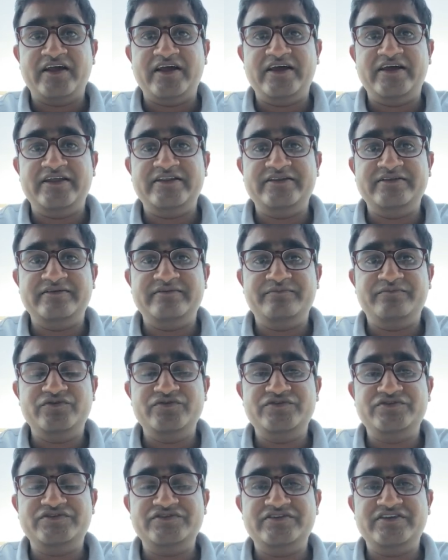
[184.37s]
and
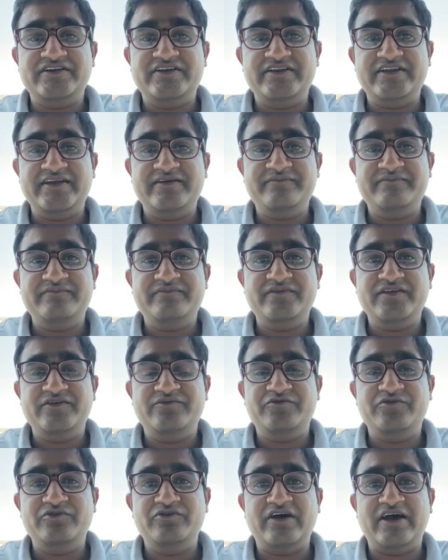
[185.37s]
put the name
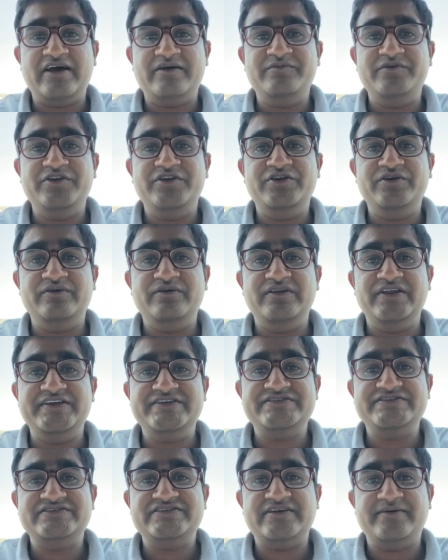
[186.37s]
if you have in your
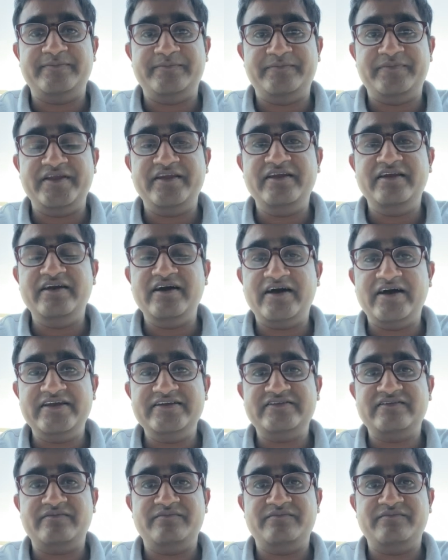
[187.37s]
list some big guy,